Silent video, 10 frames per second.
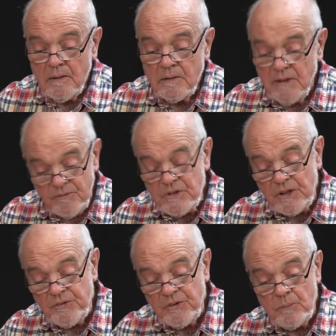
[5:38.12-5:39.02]
Love
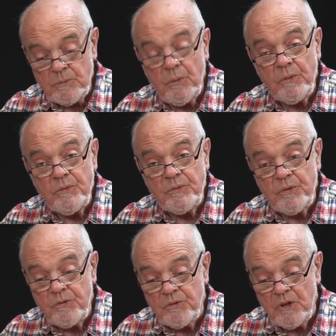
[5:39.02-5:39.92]
gyroscope toys, and
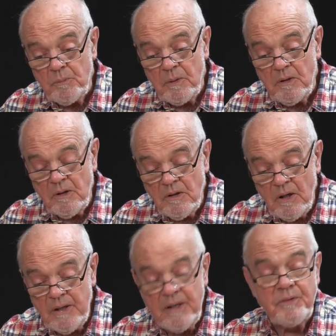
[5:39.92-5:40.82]
this is going to be
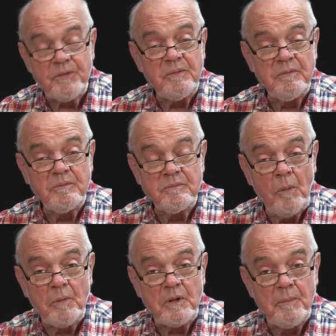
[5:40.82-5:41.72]
a hit,
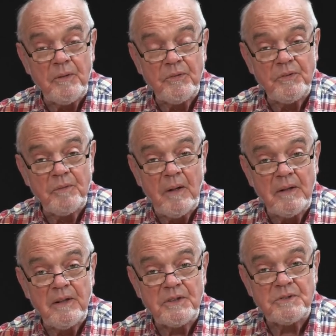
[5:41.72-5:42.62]
probably the best in my
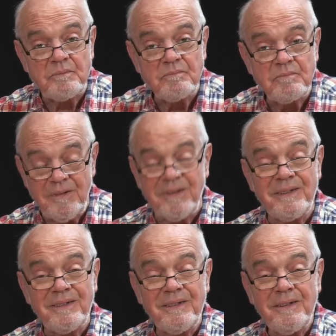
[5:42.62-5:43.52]
collection. Huh. Hmm.